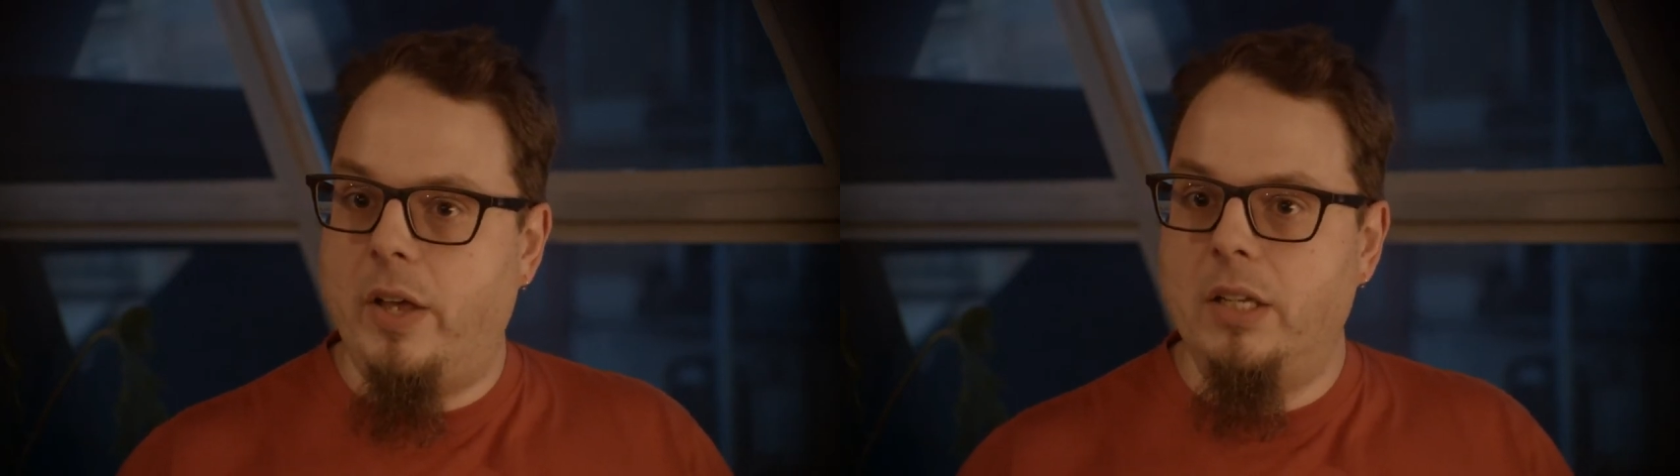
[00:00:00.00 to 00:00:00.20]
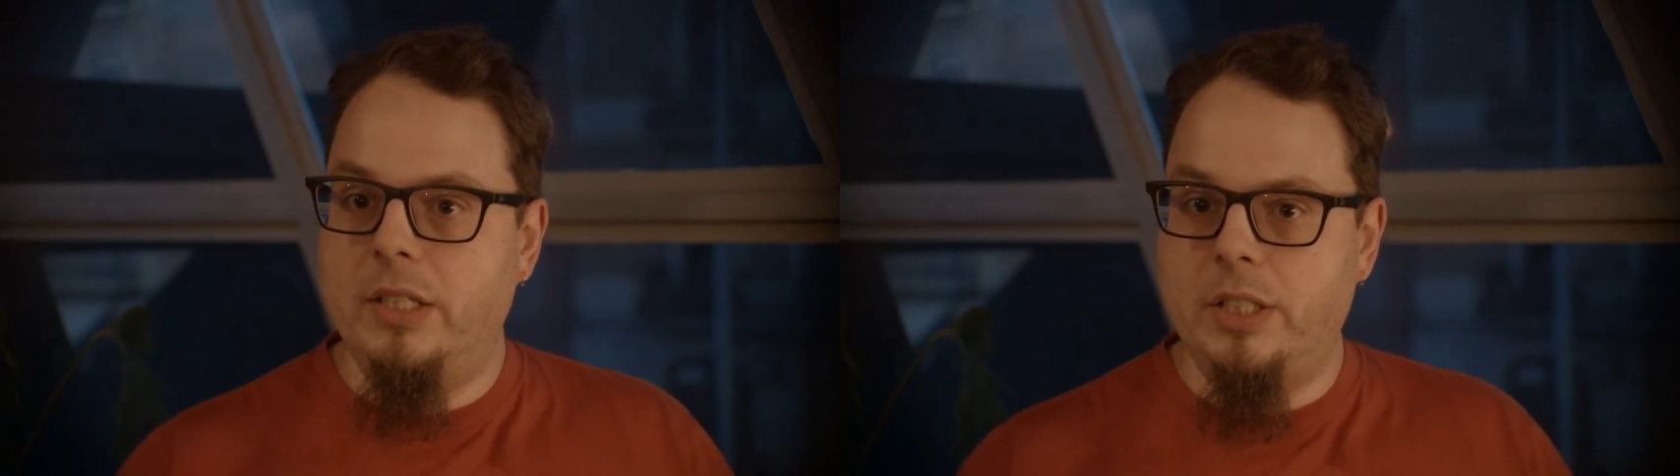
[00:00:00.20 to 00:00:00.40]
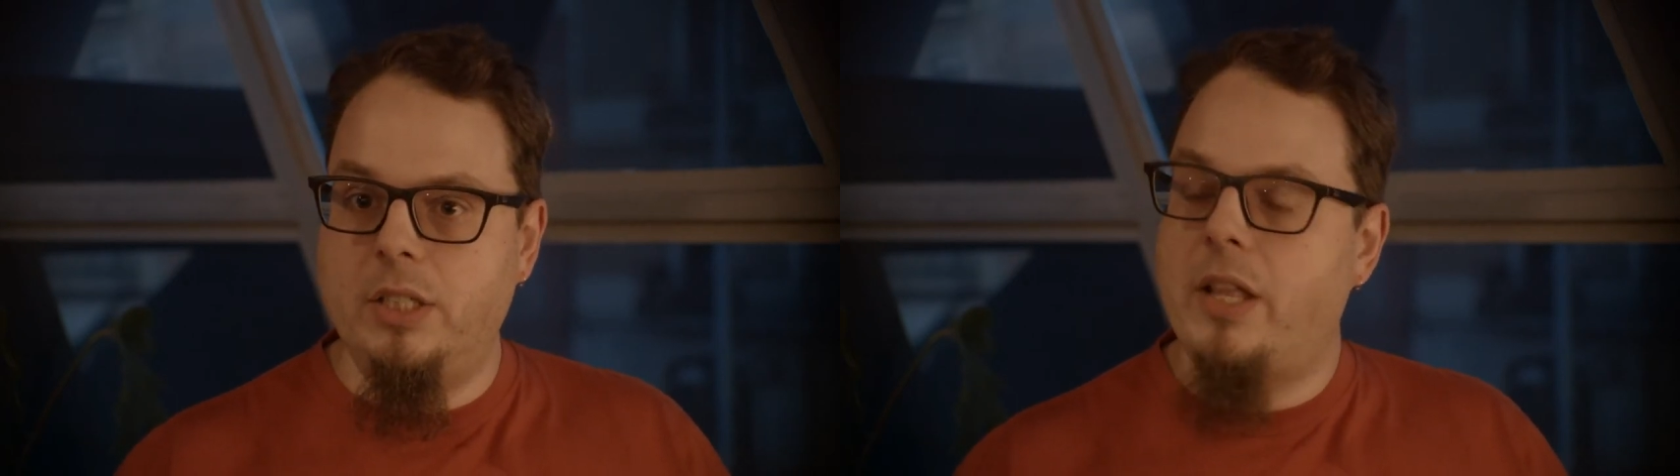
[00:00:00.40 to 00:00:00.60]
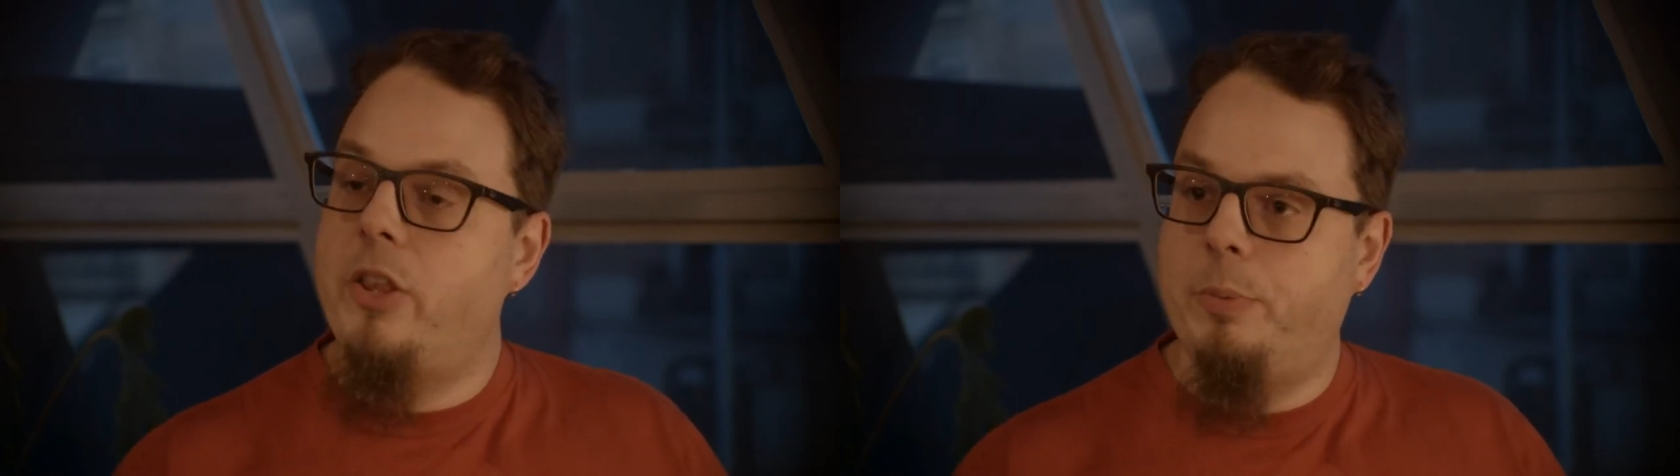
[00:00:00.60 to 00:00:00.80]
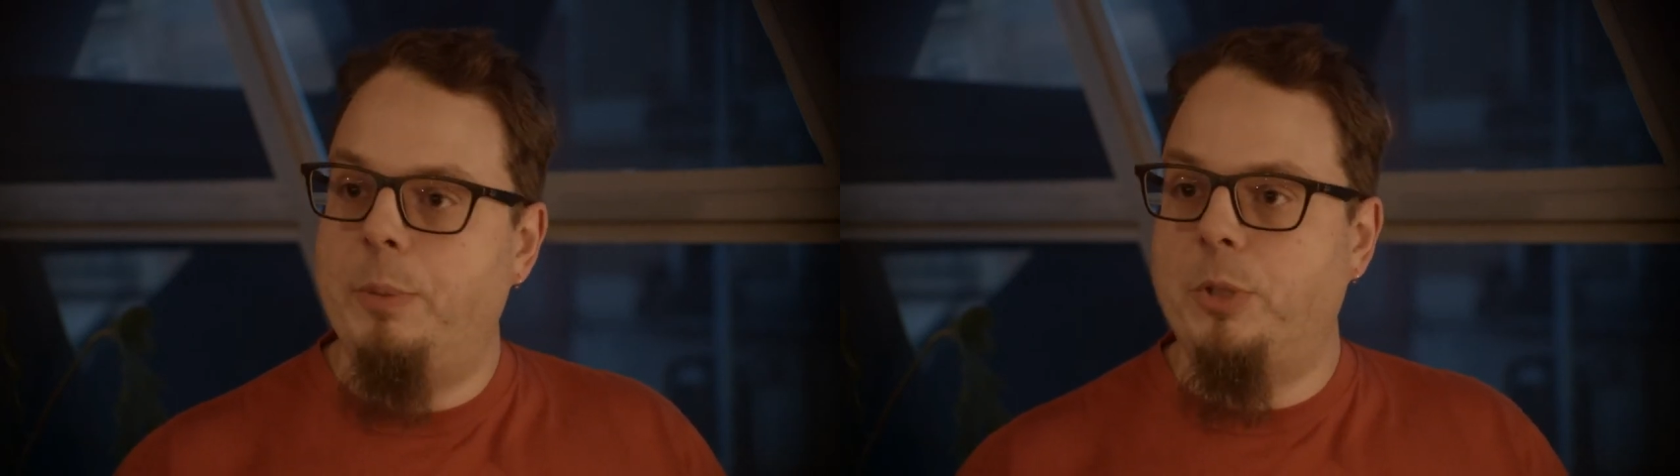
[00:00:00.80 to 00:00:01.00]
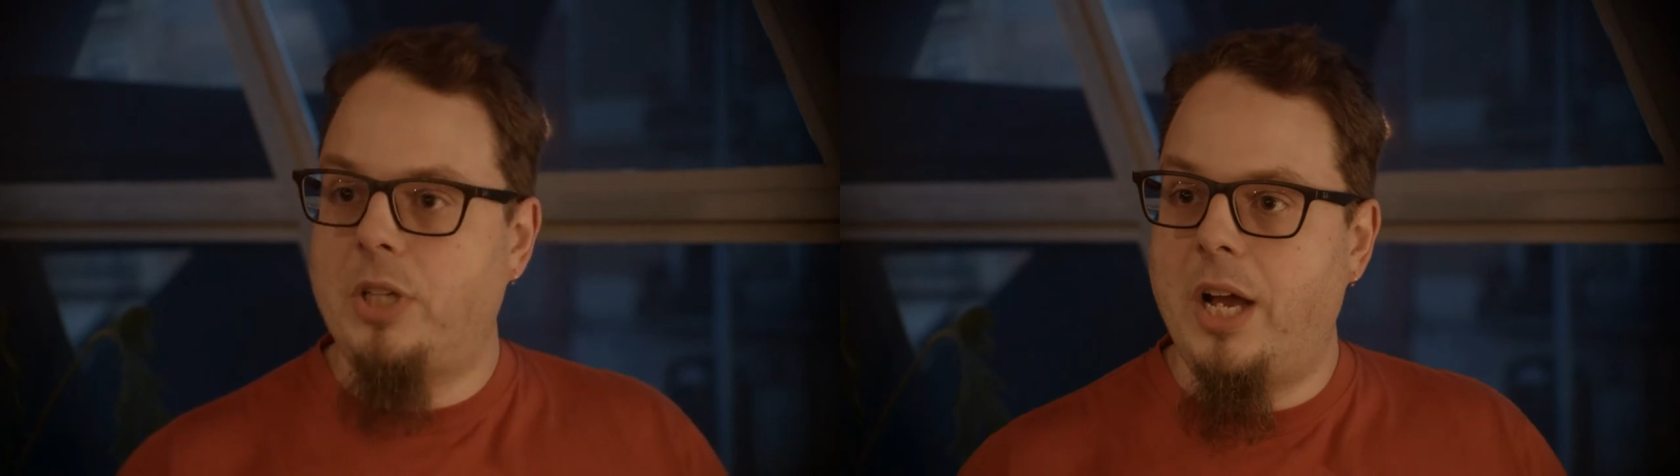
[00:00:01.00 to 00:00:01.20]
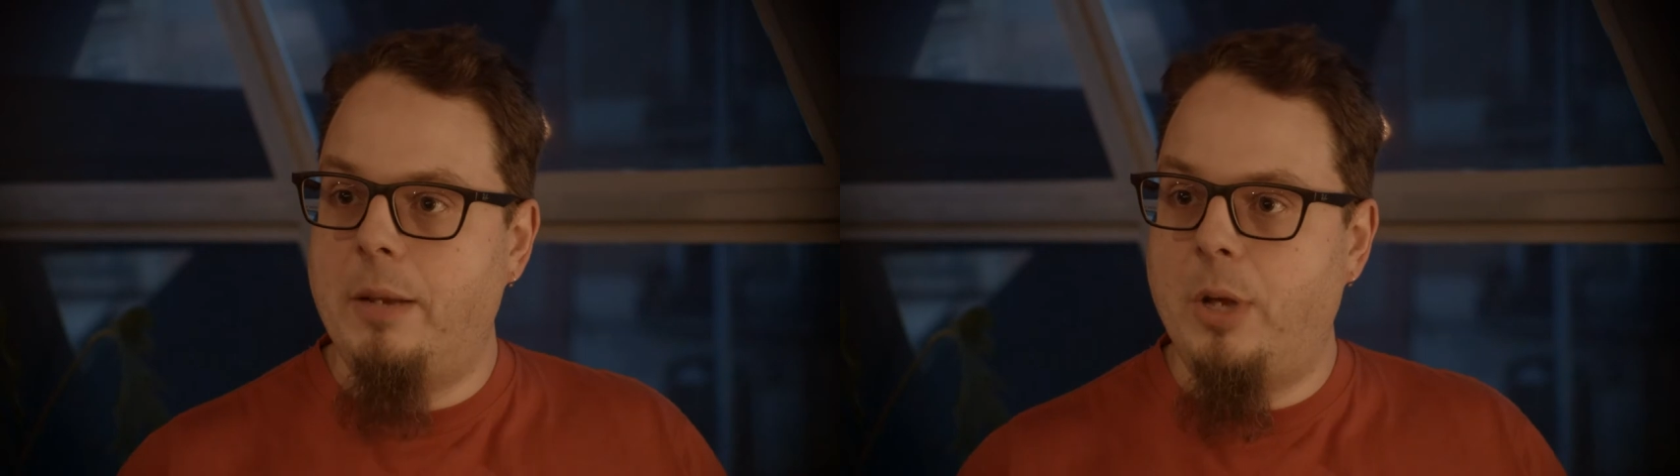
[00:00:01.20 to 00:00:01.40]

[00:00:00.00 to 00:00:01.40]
and listening to the other people talk